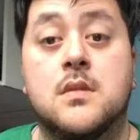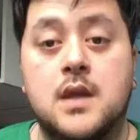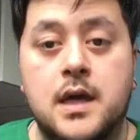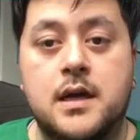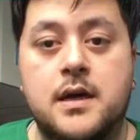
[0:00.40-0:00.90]

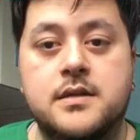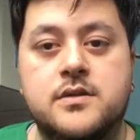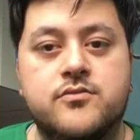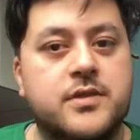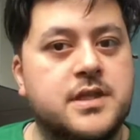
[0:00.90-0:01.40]
Hey guys,
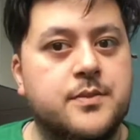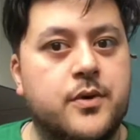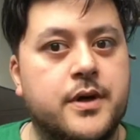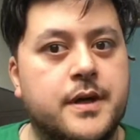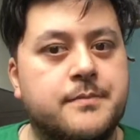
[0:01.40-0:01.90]
Reese
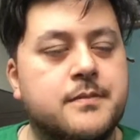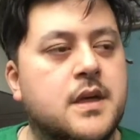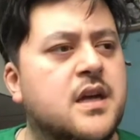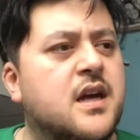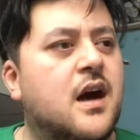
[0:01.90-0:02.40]
Boy here.
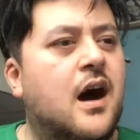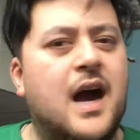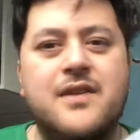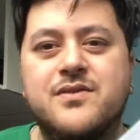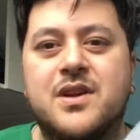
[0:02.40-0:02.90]

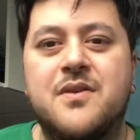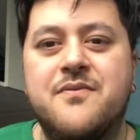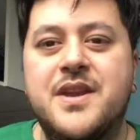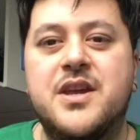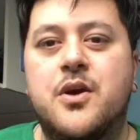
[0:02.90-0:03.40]
I haven't done a
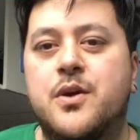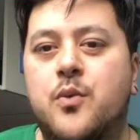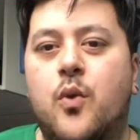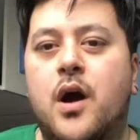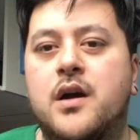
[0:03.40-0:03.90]
video in a
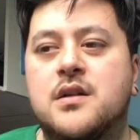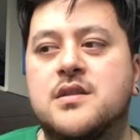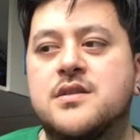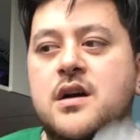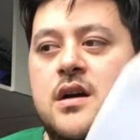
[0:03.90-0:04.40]
while.
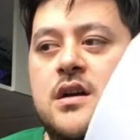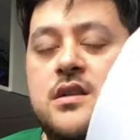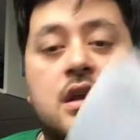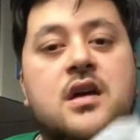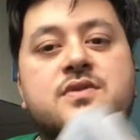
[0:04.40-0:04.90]
The
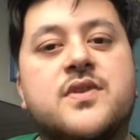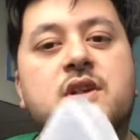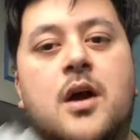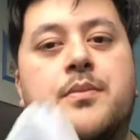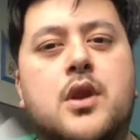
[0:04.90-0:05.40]
last video
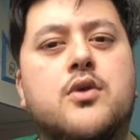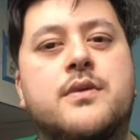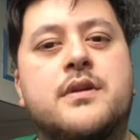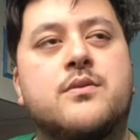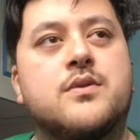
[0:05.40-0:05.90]
I
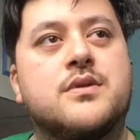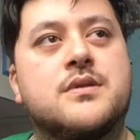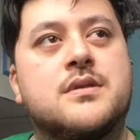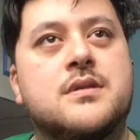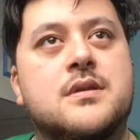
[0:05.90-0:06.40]
uploaded
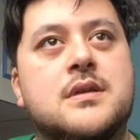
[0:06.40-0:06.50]
was